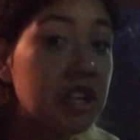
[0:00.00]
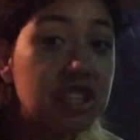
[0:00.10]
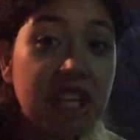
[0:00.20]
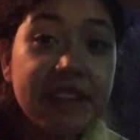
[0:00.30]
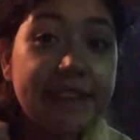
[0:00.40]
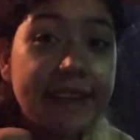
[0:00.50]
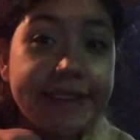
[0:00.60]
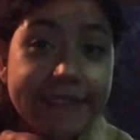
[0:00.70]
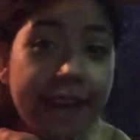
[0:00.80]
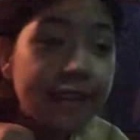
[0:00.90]
She did the
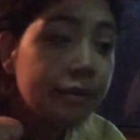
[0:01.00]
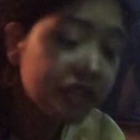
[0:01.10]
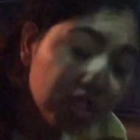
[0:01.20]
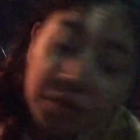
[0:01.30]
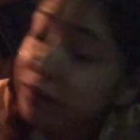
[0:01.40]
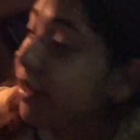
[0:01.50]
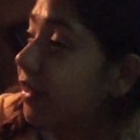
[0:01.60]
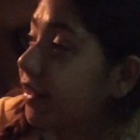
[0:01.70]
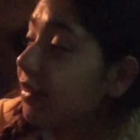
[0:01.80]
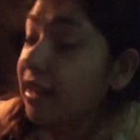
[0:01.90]
exact same thing. She went like
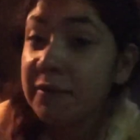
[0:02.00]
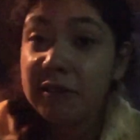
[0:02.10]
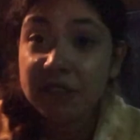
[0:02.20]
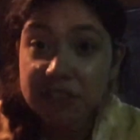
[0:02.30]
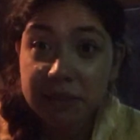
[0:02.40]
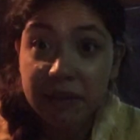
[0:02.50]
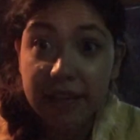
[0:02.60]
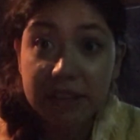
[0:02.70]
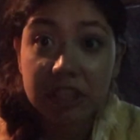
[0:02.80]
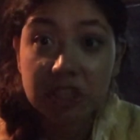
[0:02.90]
this, and we looked at her and we
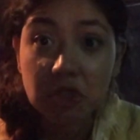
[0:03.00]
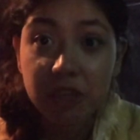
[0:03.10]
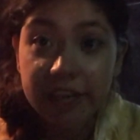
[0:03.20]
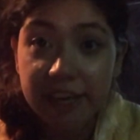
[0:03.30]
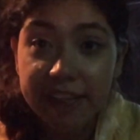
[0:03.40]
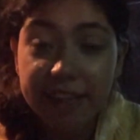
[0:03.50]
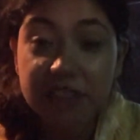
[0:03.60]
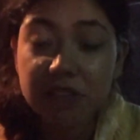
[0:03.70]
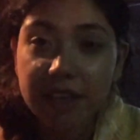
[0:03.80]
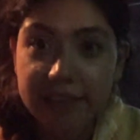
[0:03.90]
like, "Did you hear that?" And
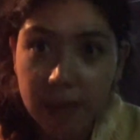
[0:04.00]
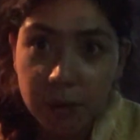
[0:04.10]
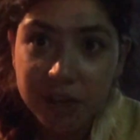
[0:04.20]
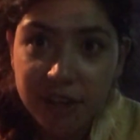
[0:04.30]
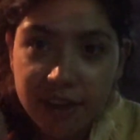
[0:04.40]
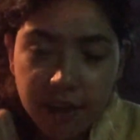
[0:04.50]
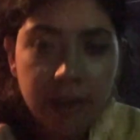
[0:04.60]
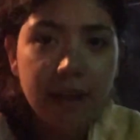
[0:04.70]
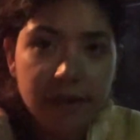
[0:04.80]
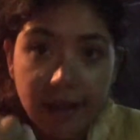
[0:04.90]
she's like, "Yeah, what did you hear?"
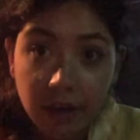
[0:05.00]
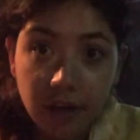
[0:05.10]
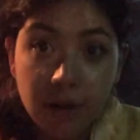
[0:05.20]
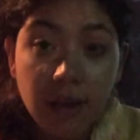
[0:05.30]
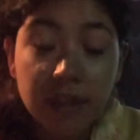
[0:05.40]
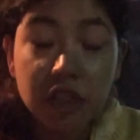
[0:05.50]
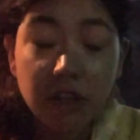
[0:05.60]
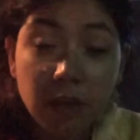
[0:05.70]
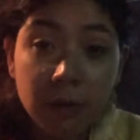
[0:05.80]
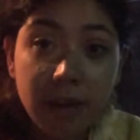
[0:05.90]
It's like, "I heard a knock." And she's
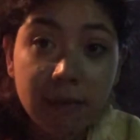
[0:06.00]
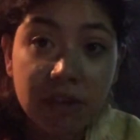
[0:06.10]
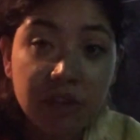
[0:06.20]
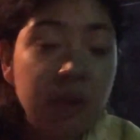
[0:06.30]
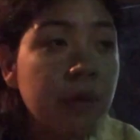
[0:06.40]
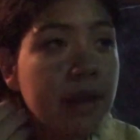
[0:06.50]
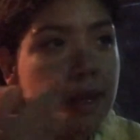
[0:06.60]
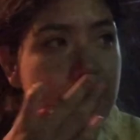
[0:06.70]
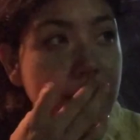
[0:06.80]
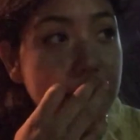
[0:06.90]
like, "Oh my god, me too."
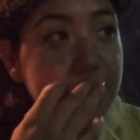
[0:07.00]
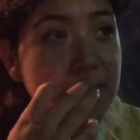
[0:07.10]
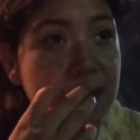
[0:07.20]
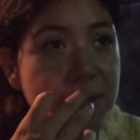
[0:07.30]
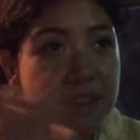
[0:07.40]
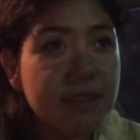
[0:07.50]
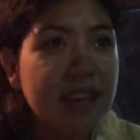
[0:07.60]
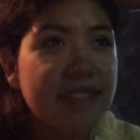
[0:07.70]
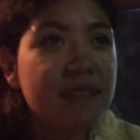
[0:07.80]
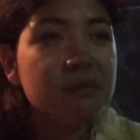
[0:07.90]
And then
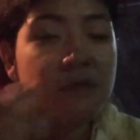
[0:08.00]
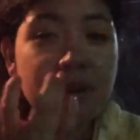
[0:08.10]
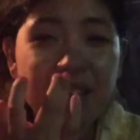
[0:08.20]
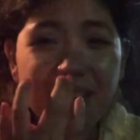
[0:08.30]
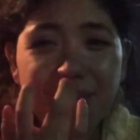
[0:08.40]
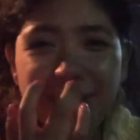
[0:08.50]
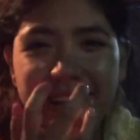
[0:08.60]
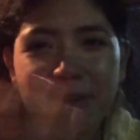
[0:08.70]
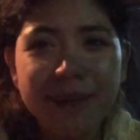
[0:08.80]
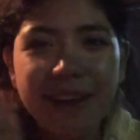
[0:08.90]
we were like,
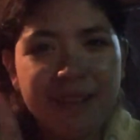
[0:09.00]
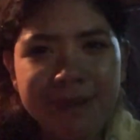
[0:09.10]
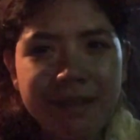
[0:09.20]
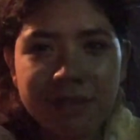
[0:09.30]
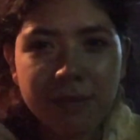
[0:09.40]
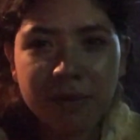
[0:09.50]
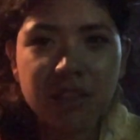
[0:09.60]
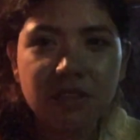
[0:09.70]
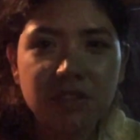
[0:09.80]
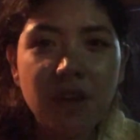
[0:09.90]
"Oh my god, it's probably the boys
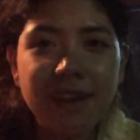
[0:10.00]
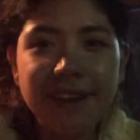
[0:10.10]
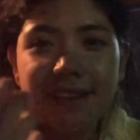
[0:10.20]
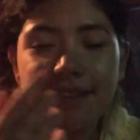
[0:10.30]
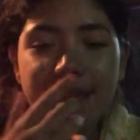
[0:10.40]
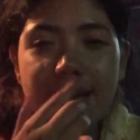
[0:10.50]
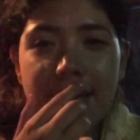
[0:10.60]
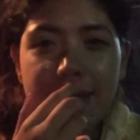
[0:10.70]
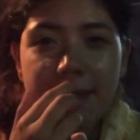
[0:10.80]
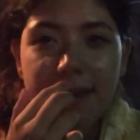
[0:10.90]
just joking at us."
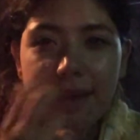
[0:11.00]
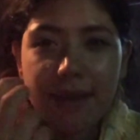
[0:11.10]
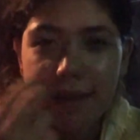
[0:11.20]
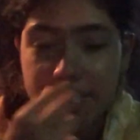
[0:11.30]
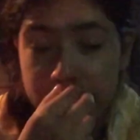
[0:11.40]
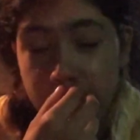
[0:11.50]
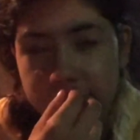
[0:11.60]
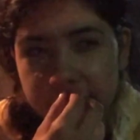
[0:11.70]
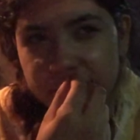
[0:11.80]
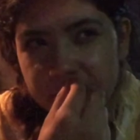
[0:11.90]
No,
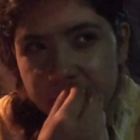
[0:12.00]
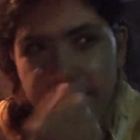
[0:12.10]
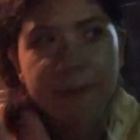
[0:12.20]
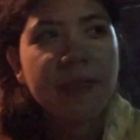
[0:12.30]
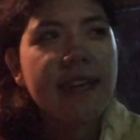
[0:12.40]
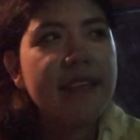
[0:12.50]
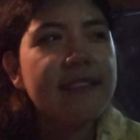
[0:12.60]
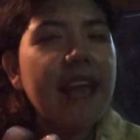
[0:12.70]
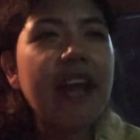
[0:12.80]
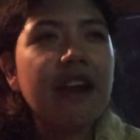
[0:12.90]
wait.
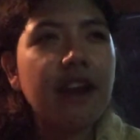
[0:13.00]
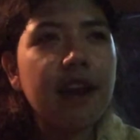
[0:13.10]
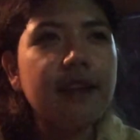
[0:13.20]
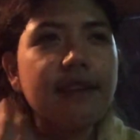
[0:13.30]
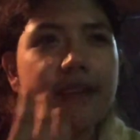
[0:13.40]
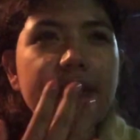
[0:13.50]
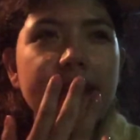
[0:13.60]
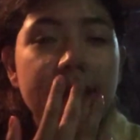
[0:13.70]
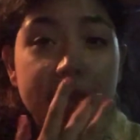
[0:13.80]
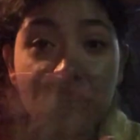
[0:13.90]
They heard us saying that,
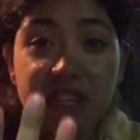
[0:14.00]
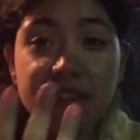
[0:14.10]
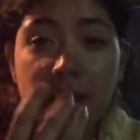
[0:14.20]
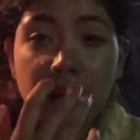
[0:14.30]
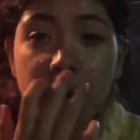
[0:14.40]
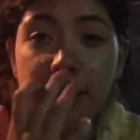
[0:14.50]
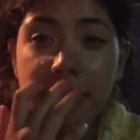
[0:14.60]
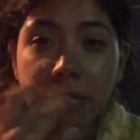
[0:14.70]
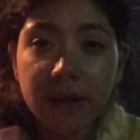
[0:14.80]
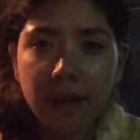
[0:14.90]
like, "Did you hear that knock?" And
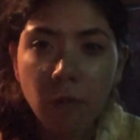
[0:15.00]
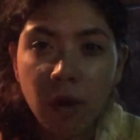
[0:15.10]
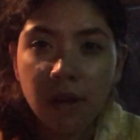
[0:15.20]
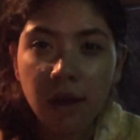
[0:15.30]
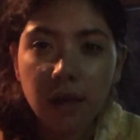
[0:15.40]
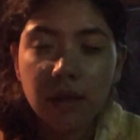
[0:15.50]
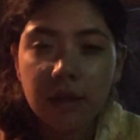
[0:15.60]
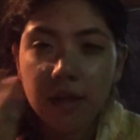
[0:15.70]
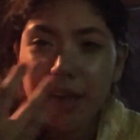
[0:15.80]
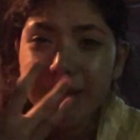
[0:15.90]
they were like, "What knock?"
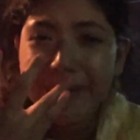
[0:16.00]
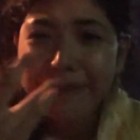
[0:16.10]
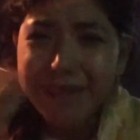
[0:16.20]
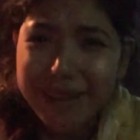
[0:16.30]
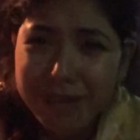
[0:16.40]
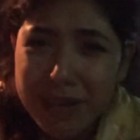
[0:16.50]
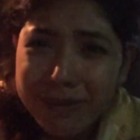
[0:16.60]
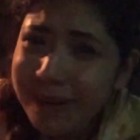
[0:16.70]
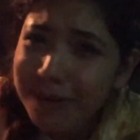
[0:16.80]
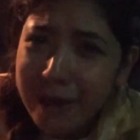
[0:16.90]
I'm like, we were like, "What do you
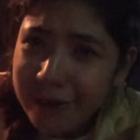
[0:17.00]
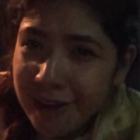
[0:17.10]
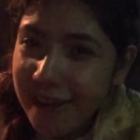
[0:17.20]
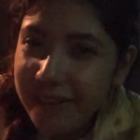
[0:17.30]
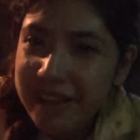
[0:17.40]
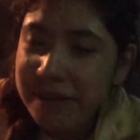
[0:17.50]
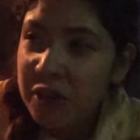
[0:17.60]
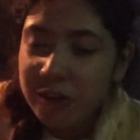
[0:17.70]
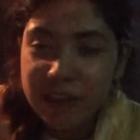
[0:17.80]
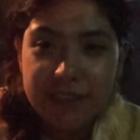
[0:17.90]
mean, what knock? You
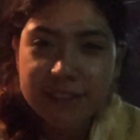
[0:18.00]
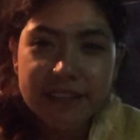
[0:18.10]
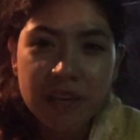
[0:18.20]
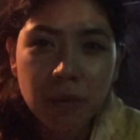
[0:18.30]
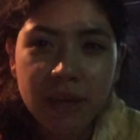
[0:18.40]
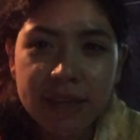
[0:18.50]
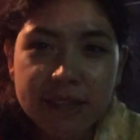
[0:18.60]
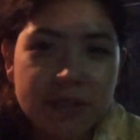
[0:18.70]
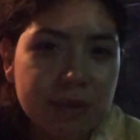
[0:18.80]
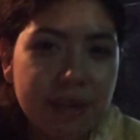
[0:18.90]
were literally standing right
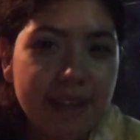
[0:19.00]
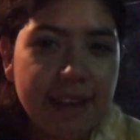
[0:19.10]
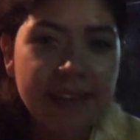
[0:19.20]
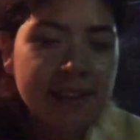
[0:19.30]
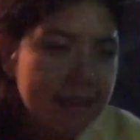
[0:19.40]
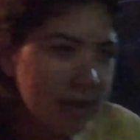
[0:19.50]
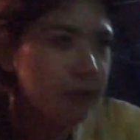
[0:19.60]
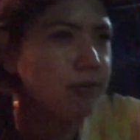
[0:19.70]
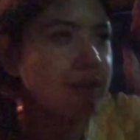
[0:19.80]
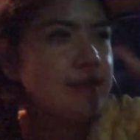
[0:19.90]
next to it. Like, it literally came
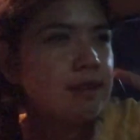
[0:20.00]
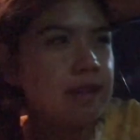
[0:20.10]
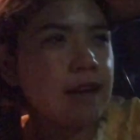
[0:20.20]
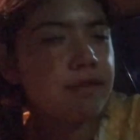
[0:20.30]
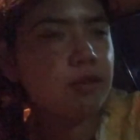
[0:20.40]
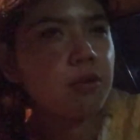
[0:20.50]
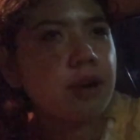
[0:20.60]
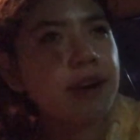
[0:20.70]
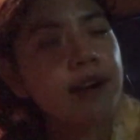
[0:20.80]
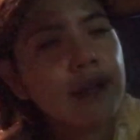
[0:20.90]
from like the left
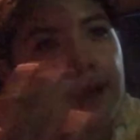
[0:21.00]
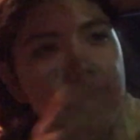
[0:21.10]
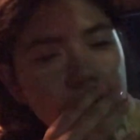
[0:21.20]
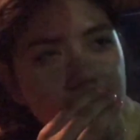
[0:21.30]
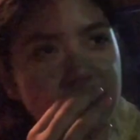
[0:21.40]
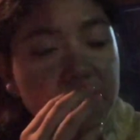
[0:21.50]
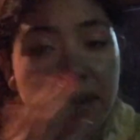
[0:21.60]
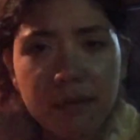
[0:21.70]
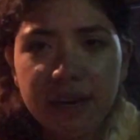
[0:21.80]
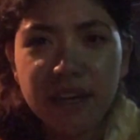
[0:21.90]
door." And they're like,
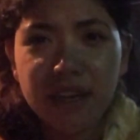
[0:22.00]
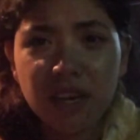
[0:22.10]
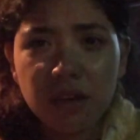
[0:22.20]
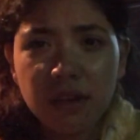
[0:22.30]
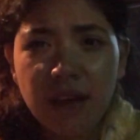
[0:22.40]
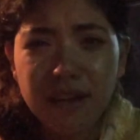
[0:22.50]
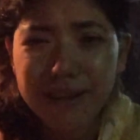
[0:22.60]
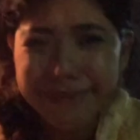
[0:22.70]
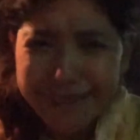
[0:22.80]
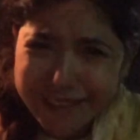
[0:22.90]
"We didn't hear no knock."
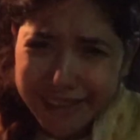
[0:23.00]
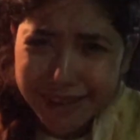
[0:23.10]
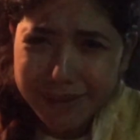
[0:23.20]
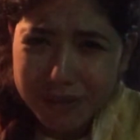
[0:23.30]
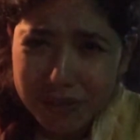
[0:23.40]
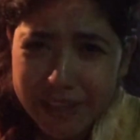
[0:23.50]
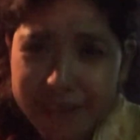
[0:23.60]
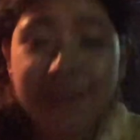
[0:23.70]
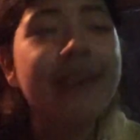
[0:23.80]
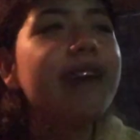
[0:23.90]
I'm like, "Shut up, yes you
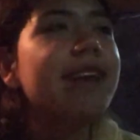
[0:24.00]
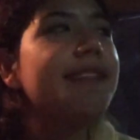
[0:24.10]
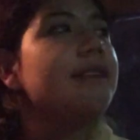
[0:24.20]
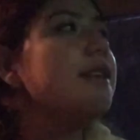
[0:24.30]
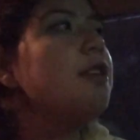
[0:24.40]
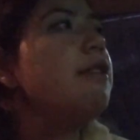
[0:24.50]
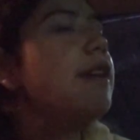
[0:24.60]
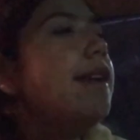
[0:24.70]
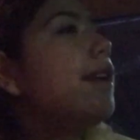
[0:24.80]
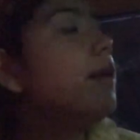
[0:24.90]
did." And they're like, "No, we
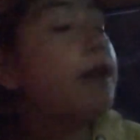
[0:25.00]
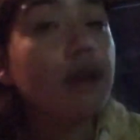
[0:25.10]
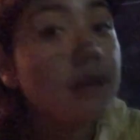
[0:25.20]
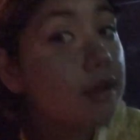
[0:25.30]
didn't." And I was like,